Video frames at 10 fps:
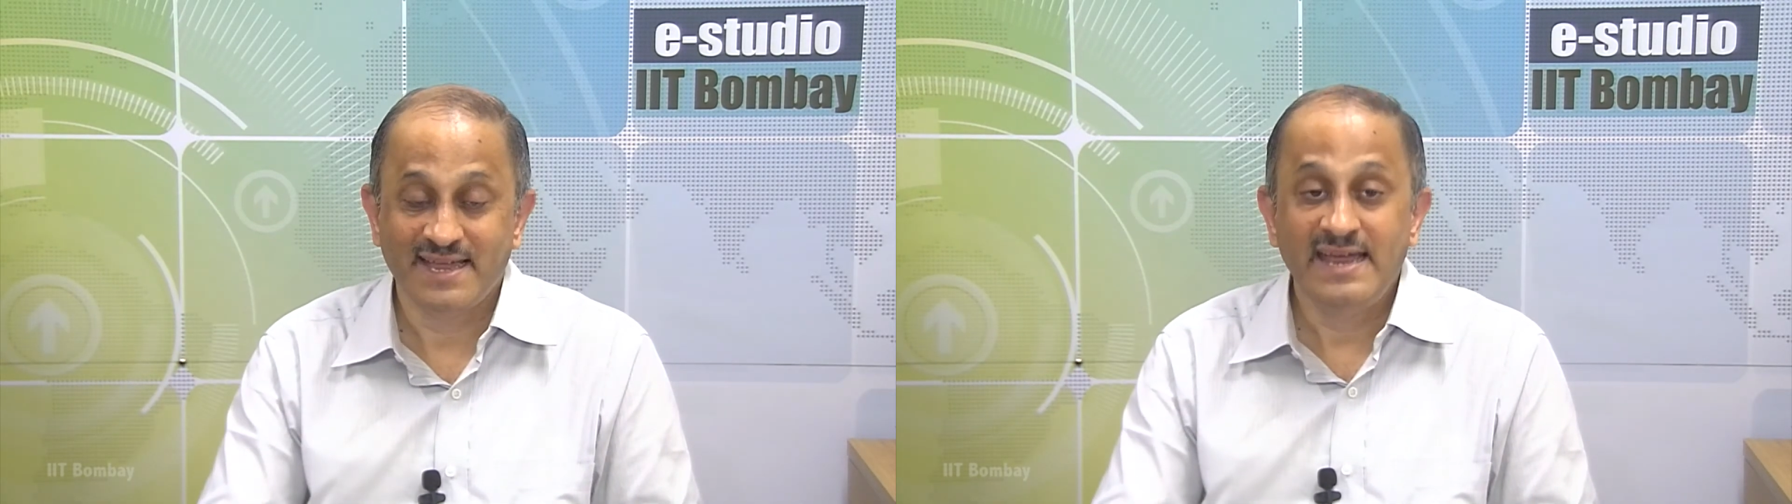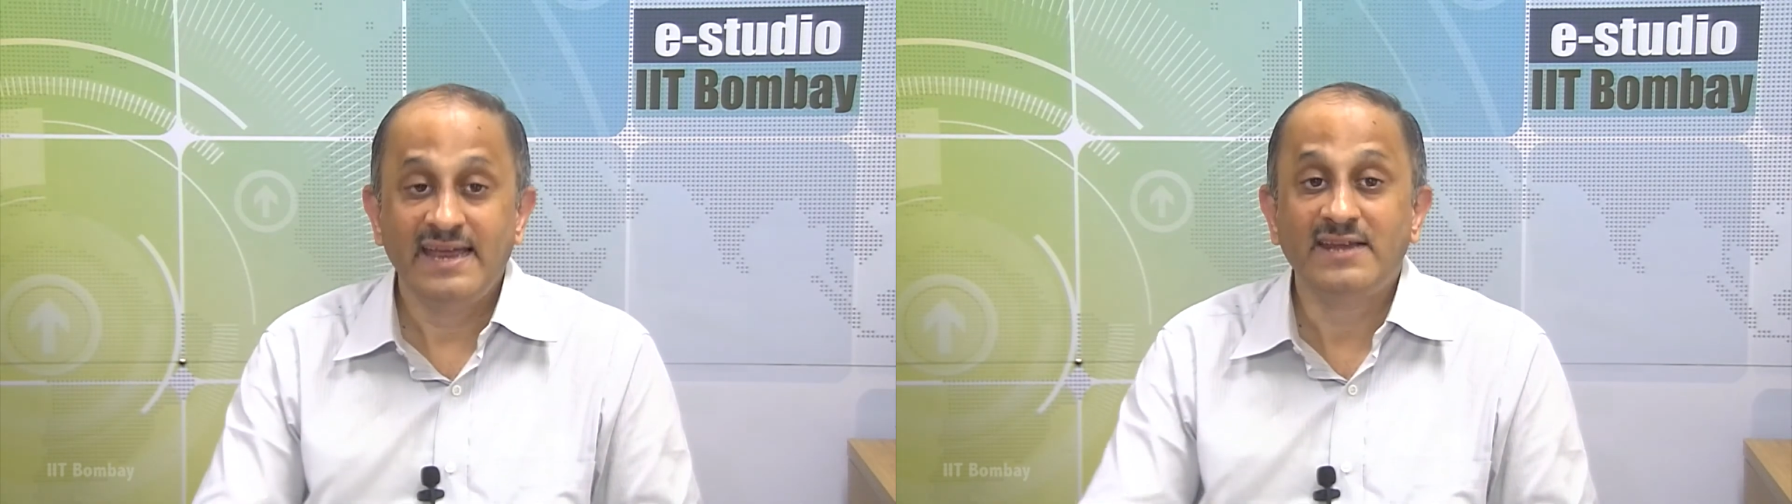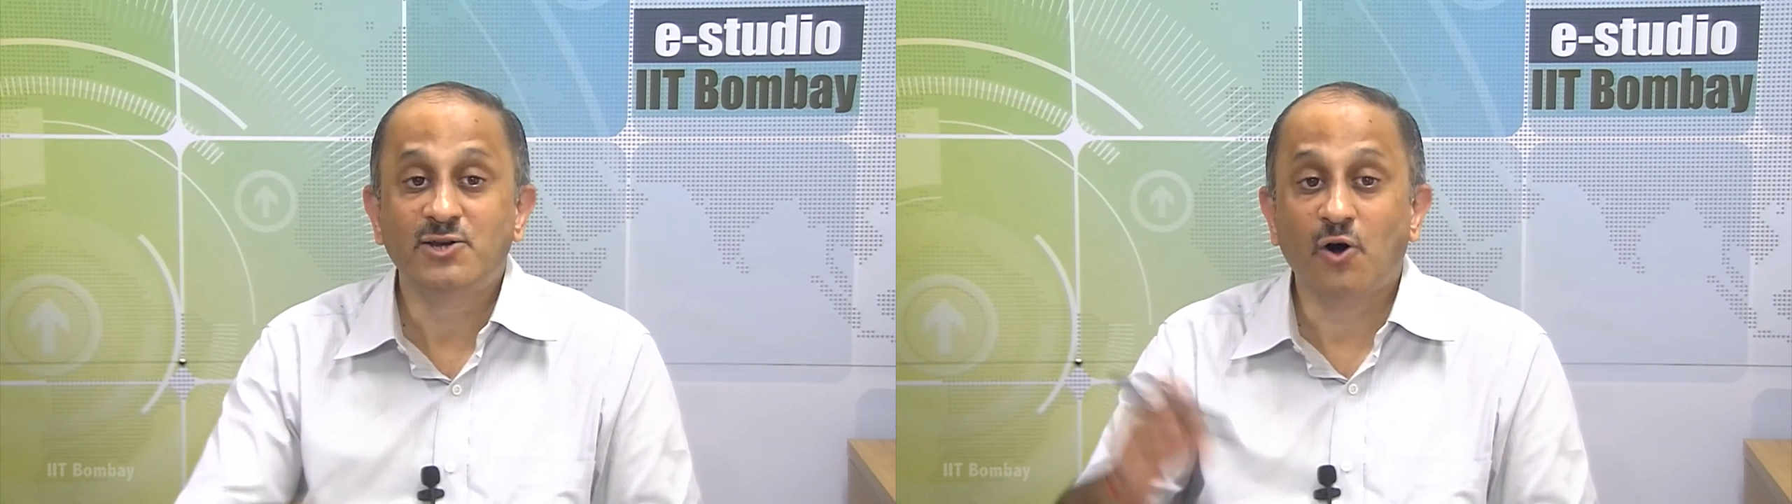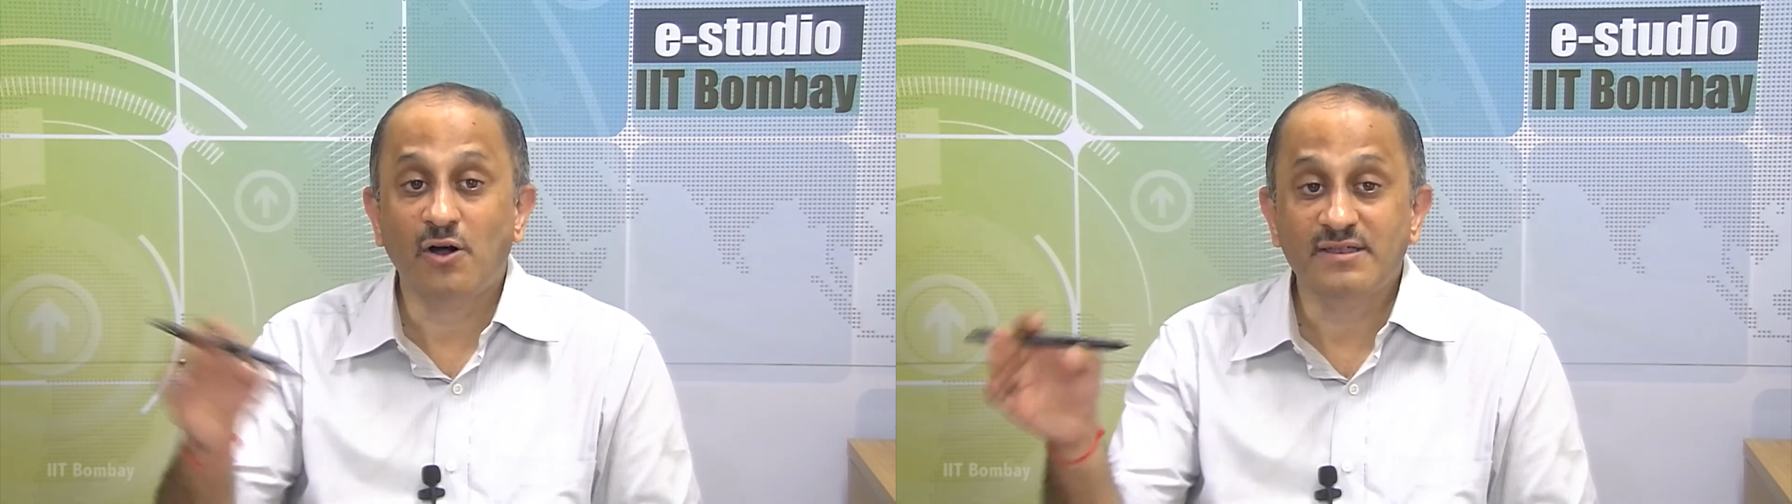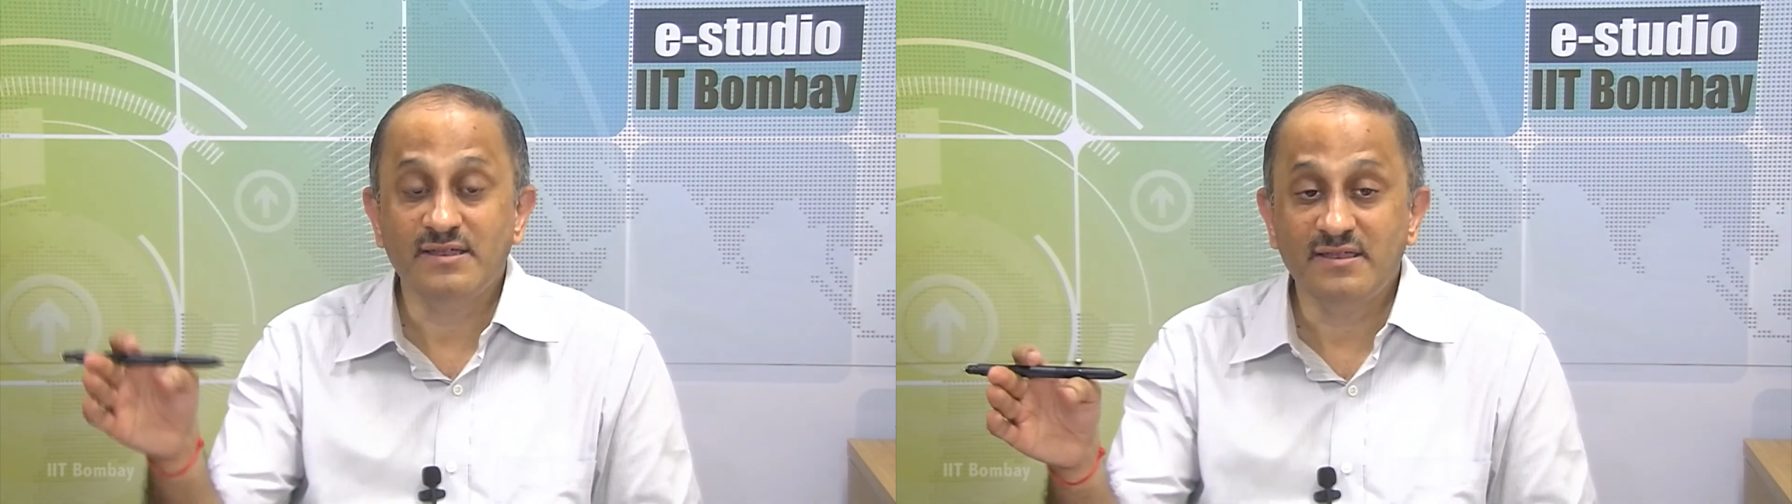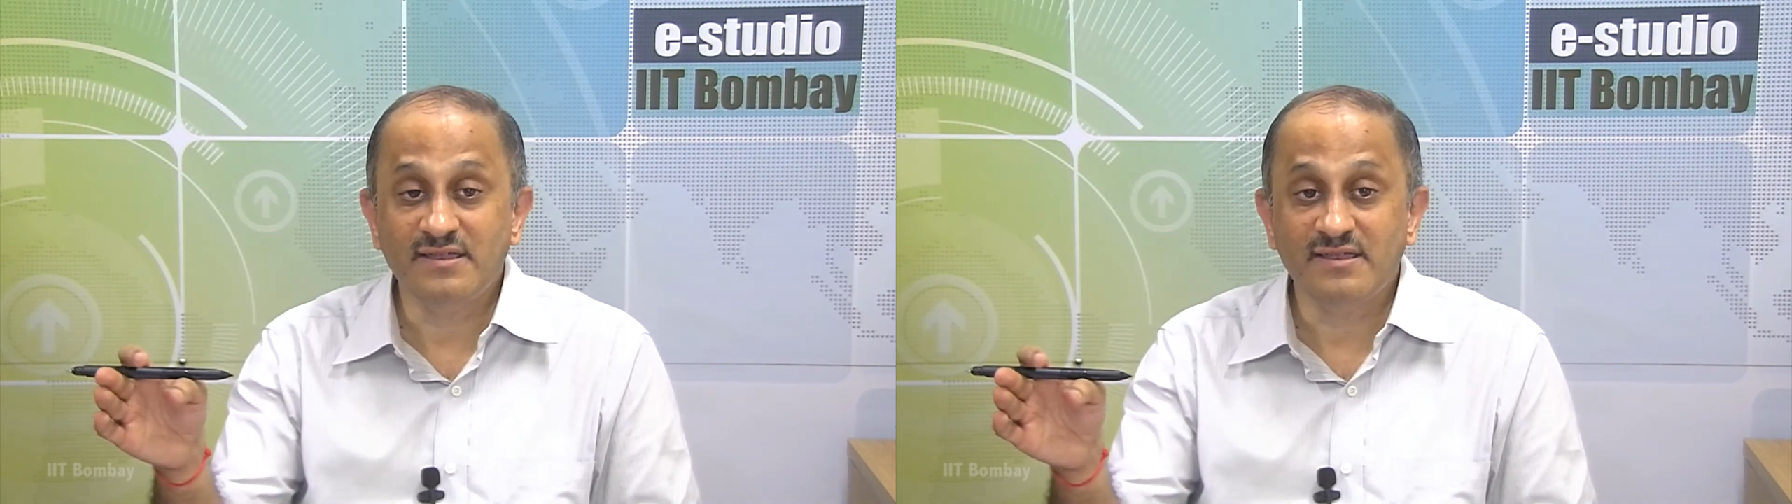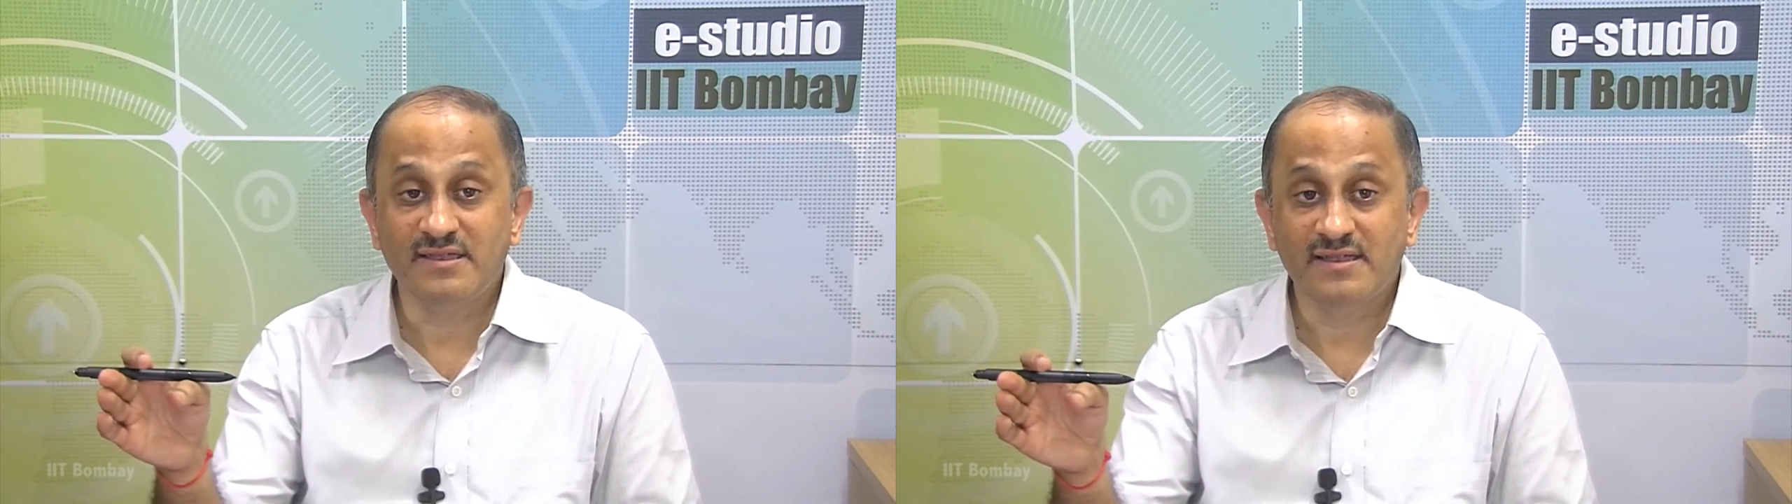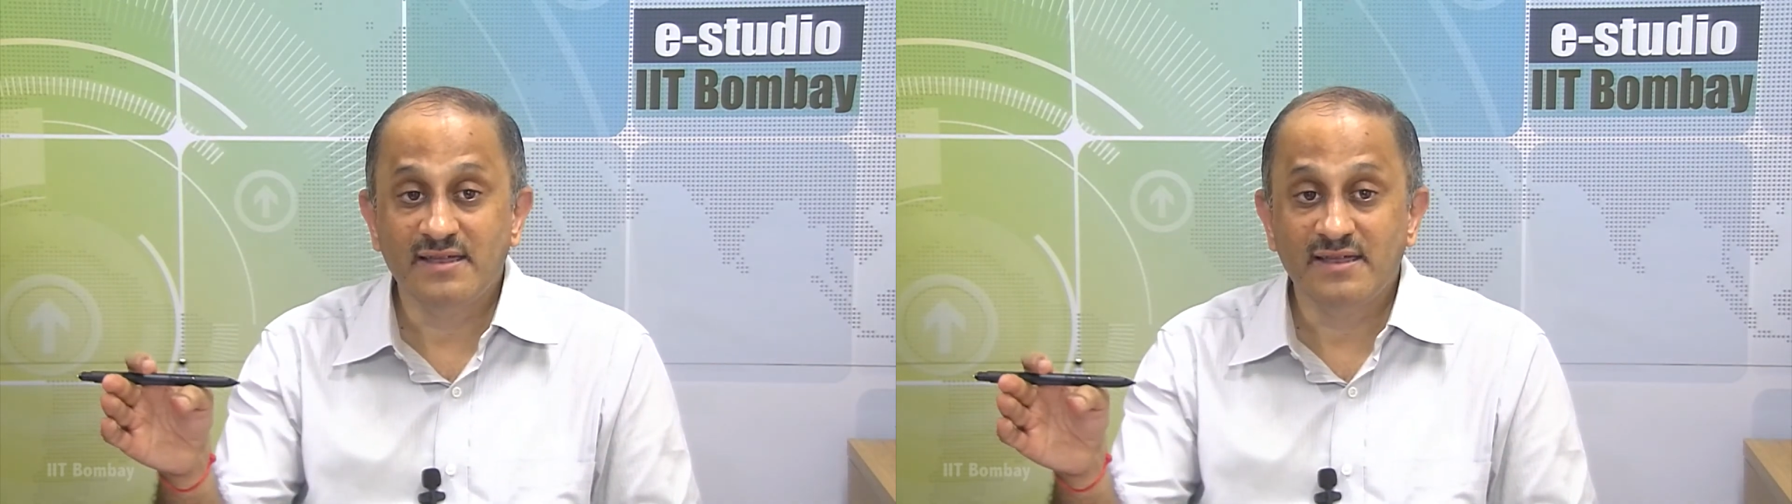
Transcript: It causes